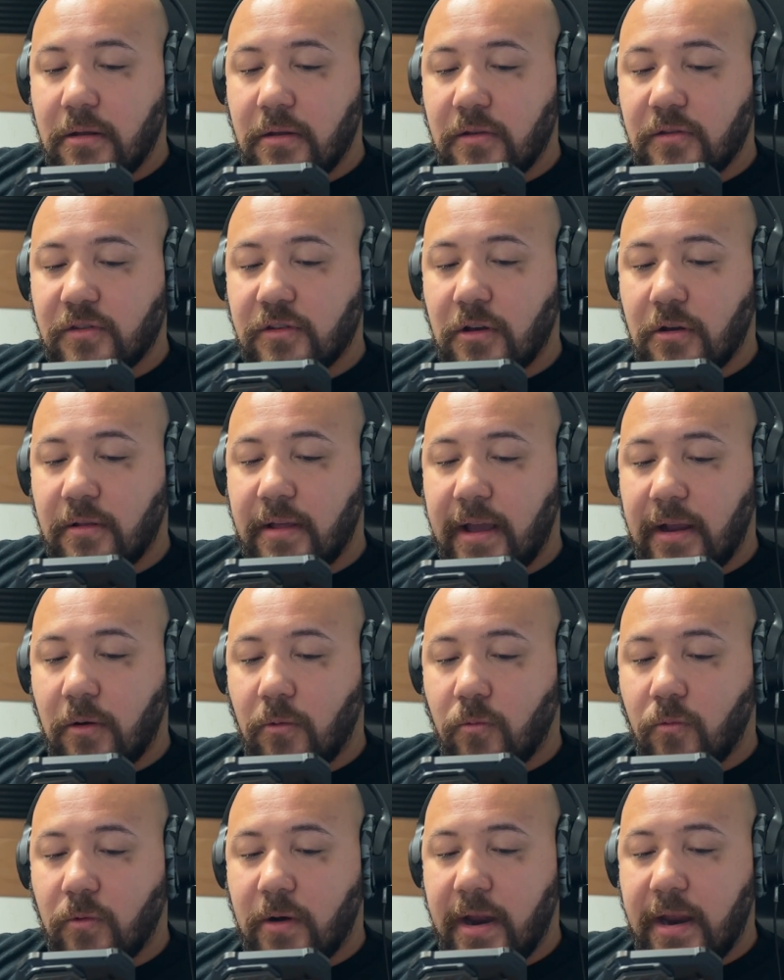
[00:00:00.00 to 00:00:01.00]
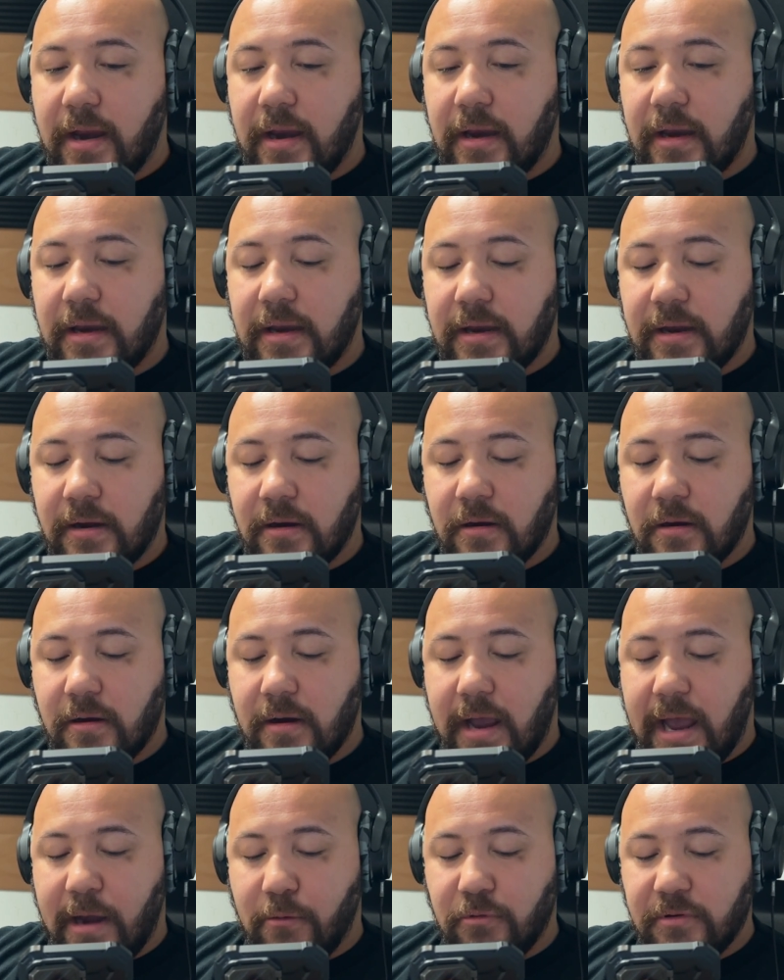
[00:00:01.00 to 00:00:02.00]
So like right
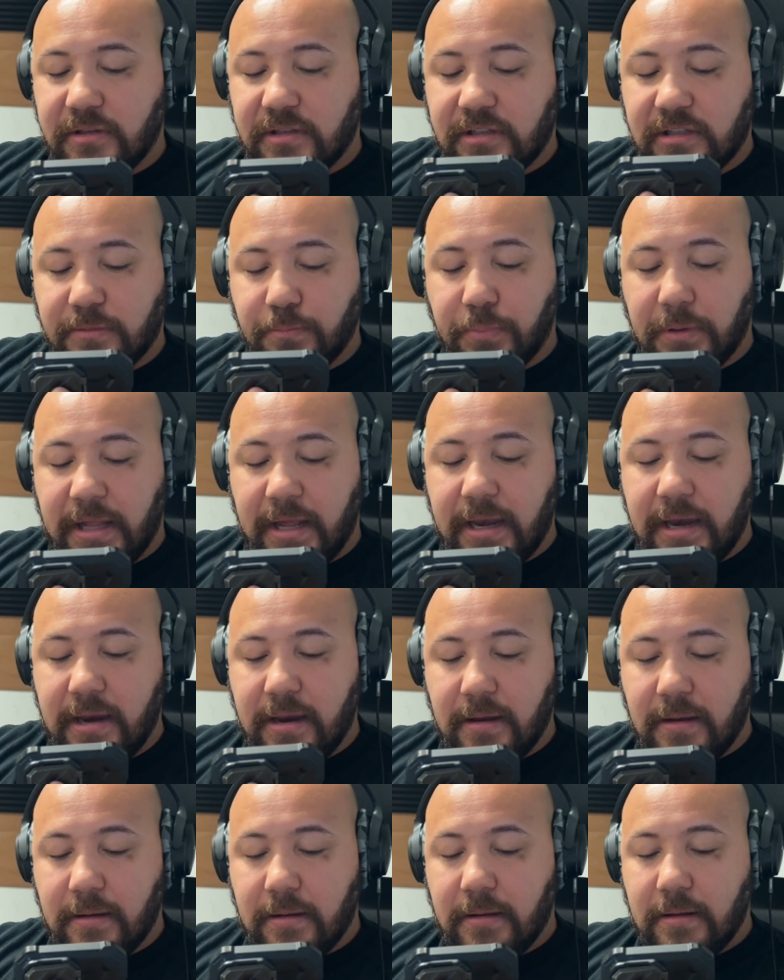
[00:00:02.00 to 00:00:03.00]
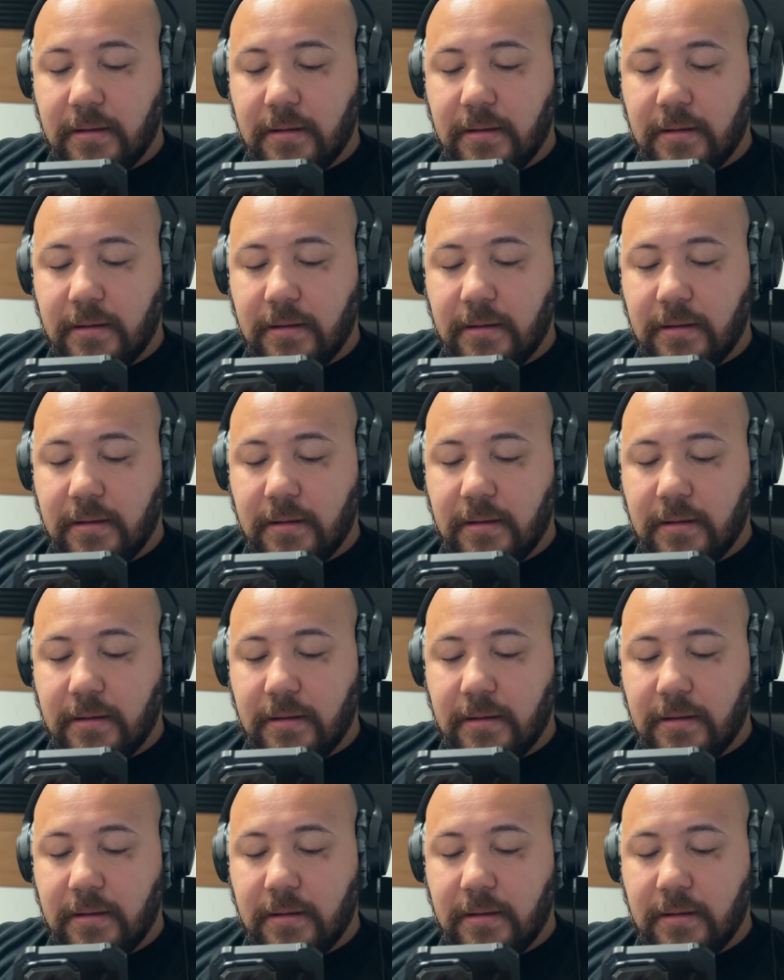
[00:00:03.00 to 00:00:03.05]
here, I would split it